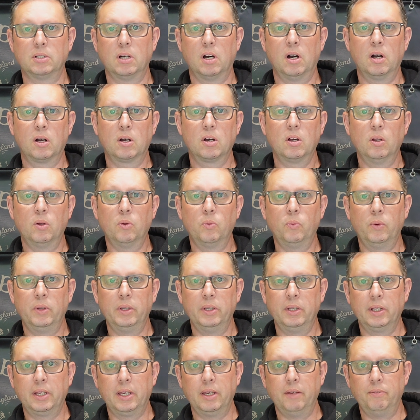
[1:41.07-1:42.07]
I kind of
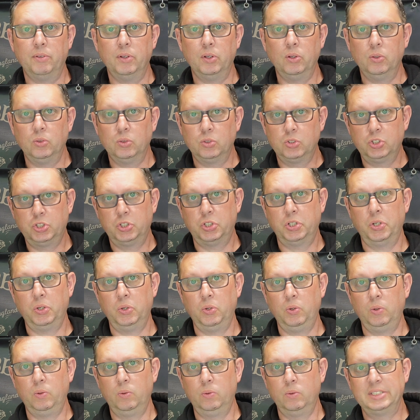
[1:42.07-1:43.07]
want to give you
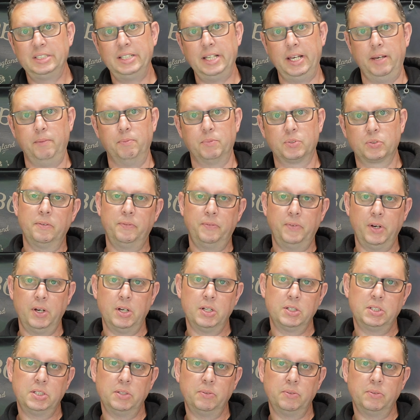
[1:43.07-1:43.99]
two tips. The first